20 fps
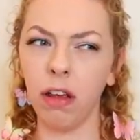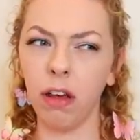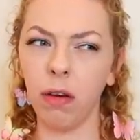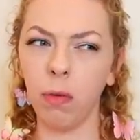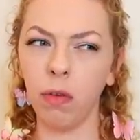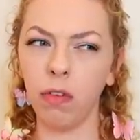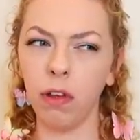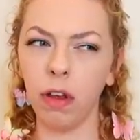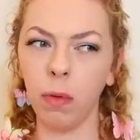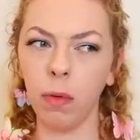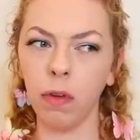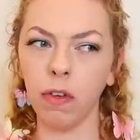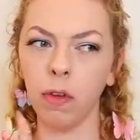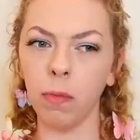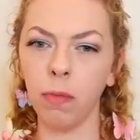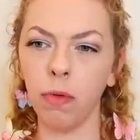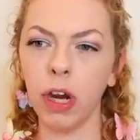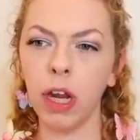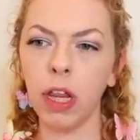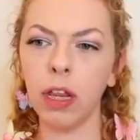what's the other one?
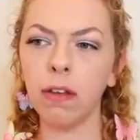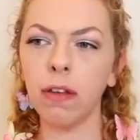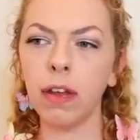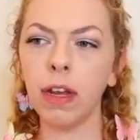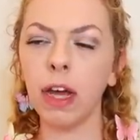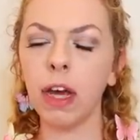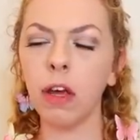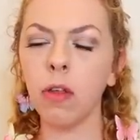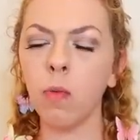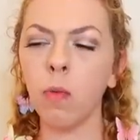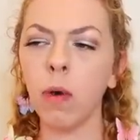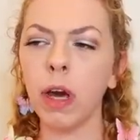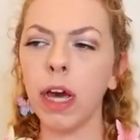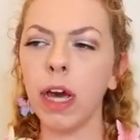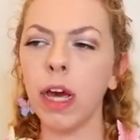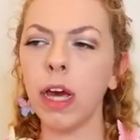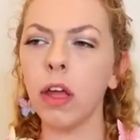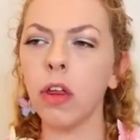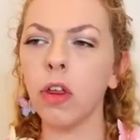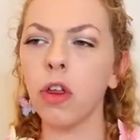Sabrina the Teenage
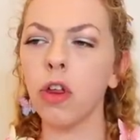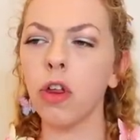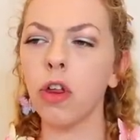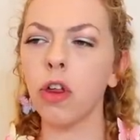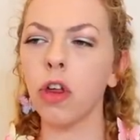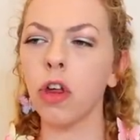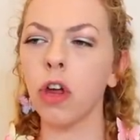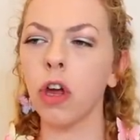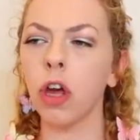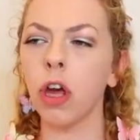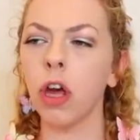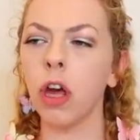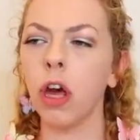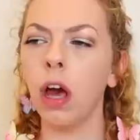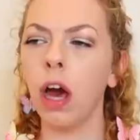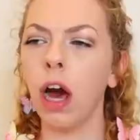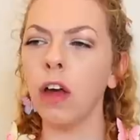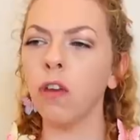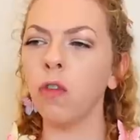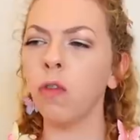Witch.
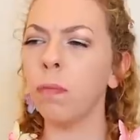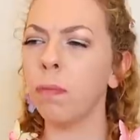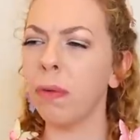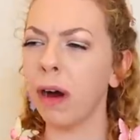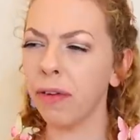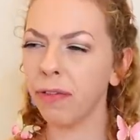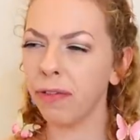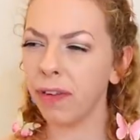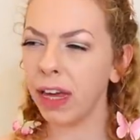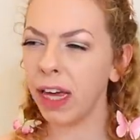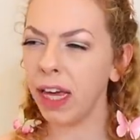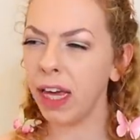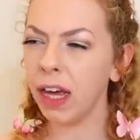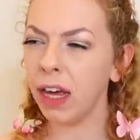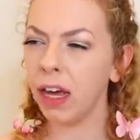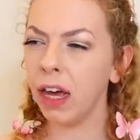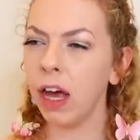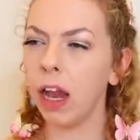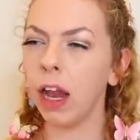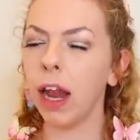I saw
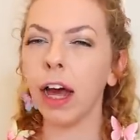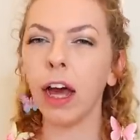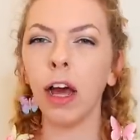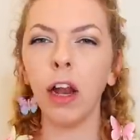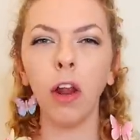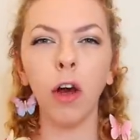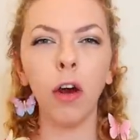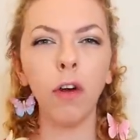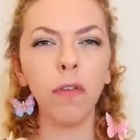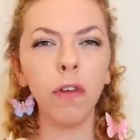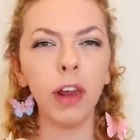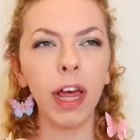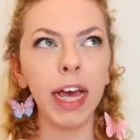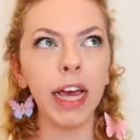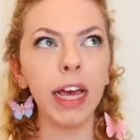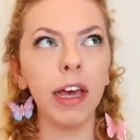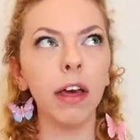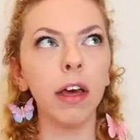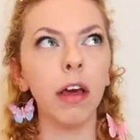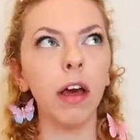Buffy. Like a lot of
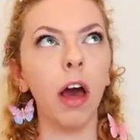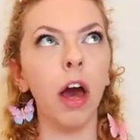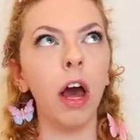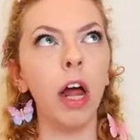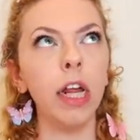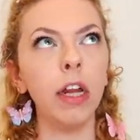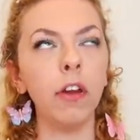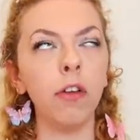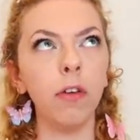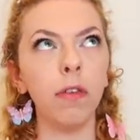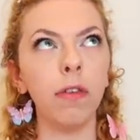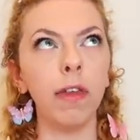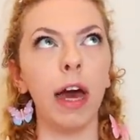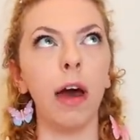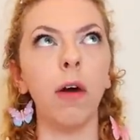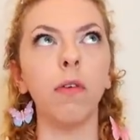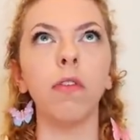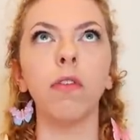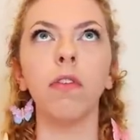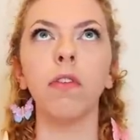like early
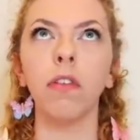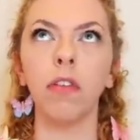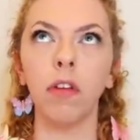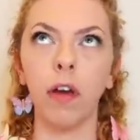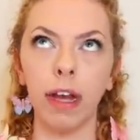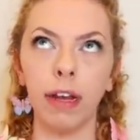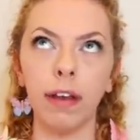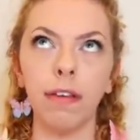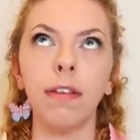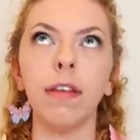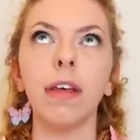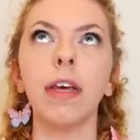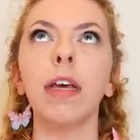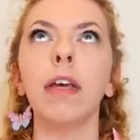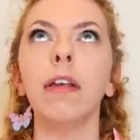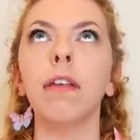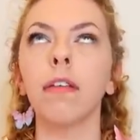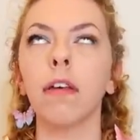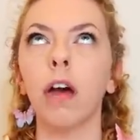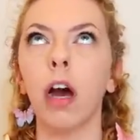2000s,
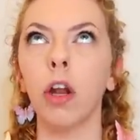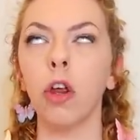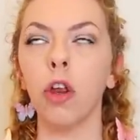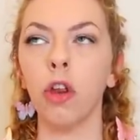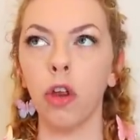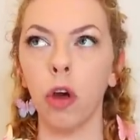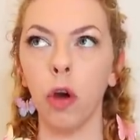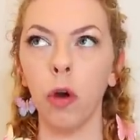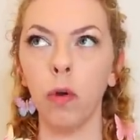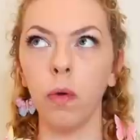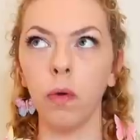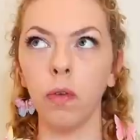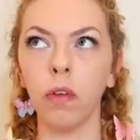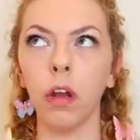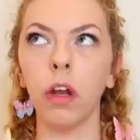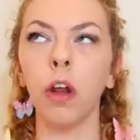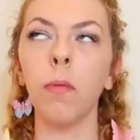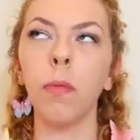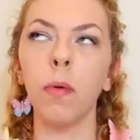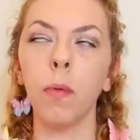90s kind of shows.
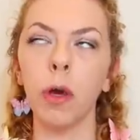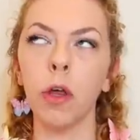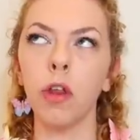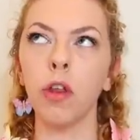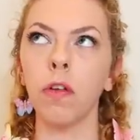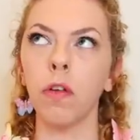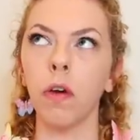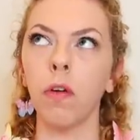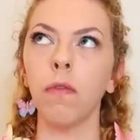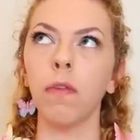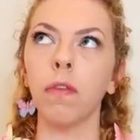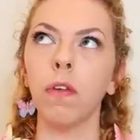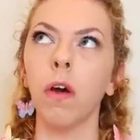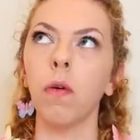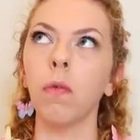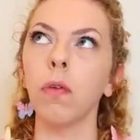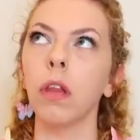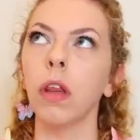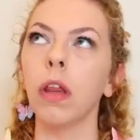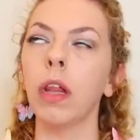I know Bewitched is obviously
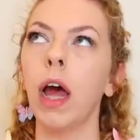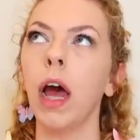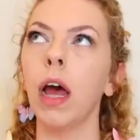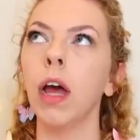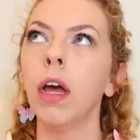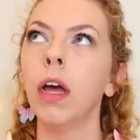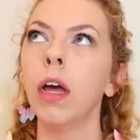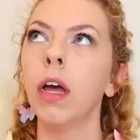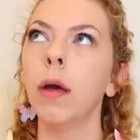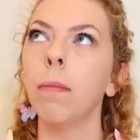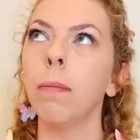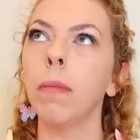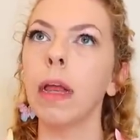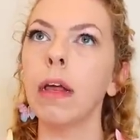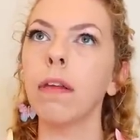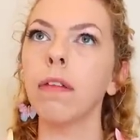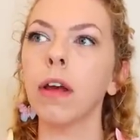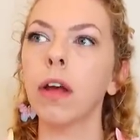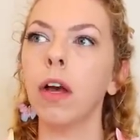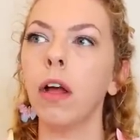older than that, but
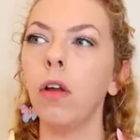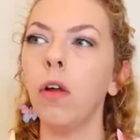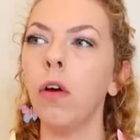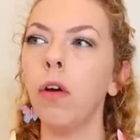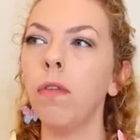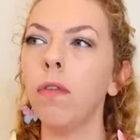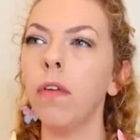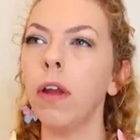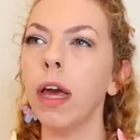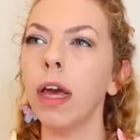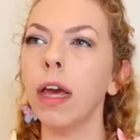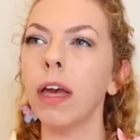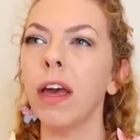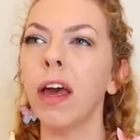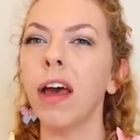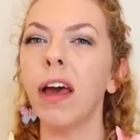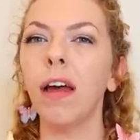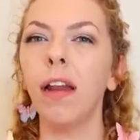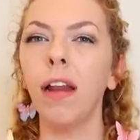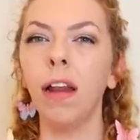there's like a lot of like
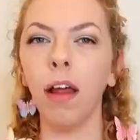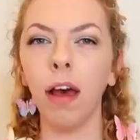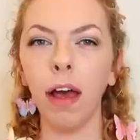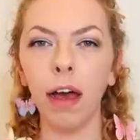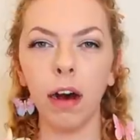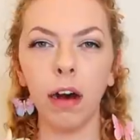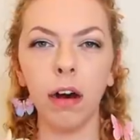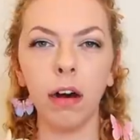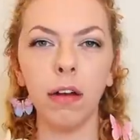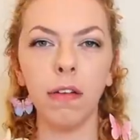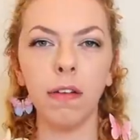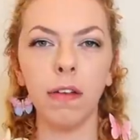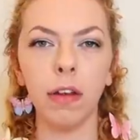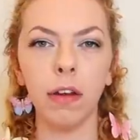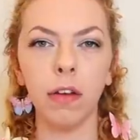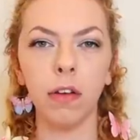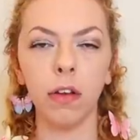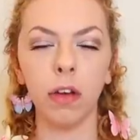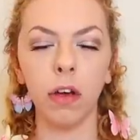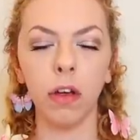
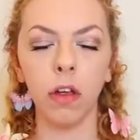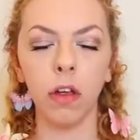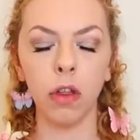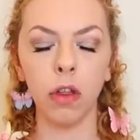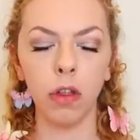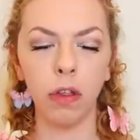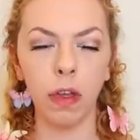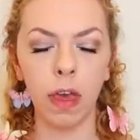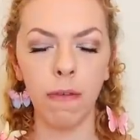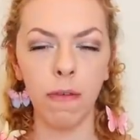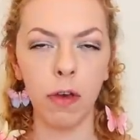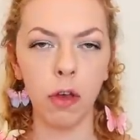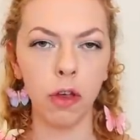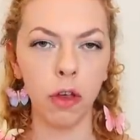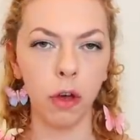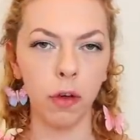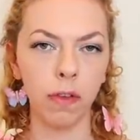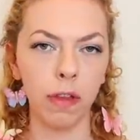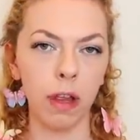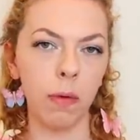light-hearted TV
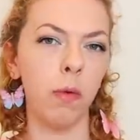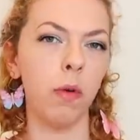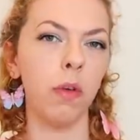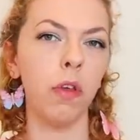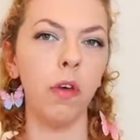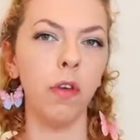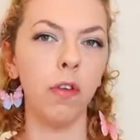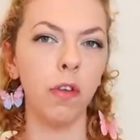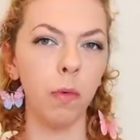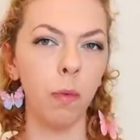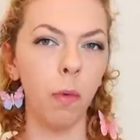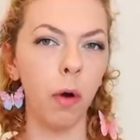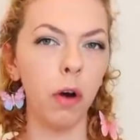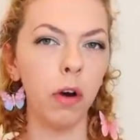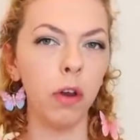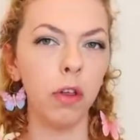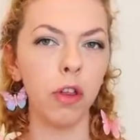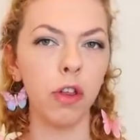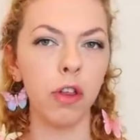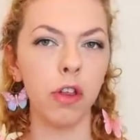shows they want you to
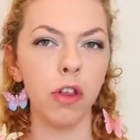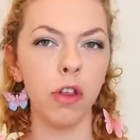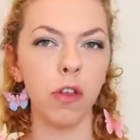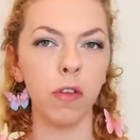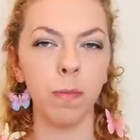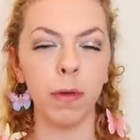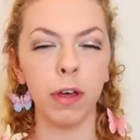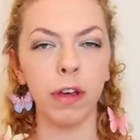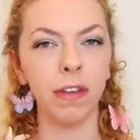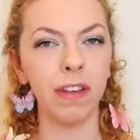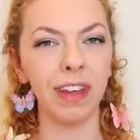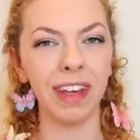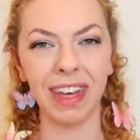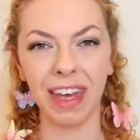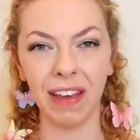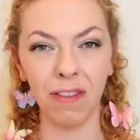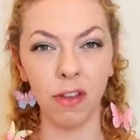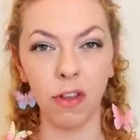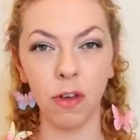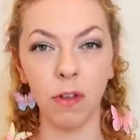watch just because it
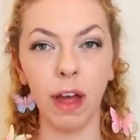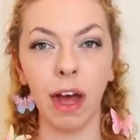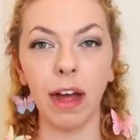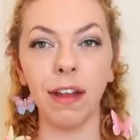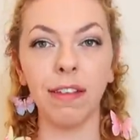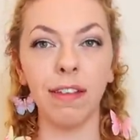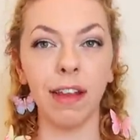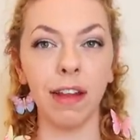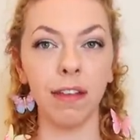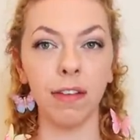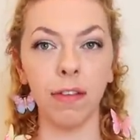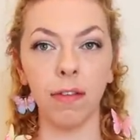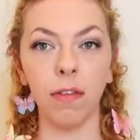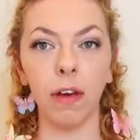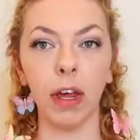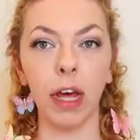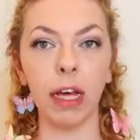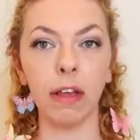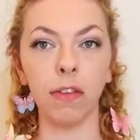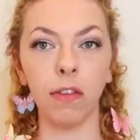gives you that sense of
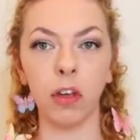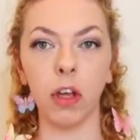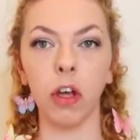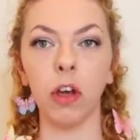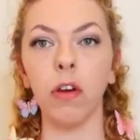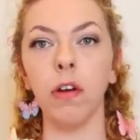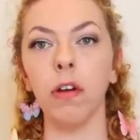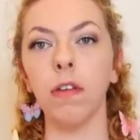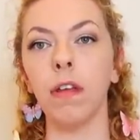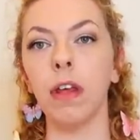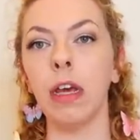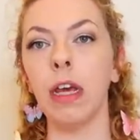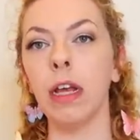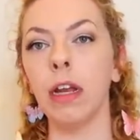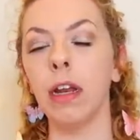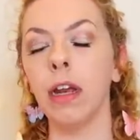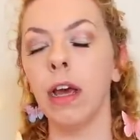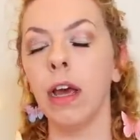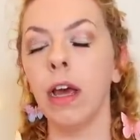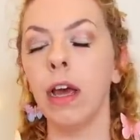like security
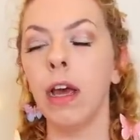and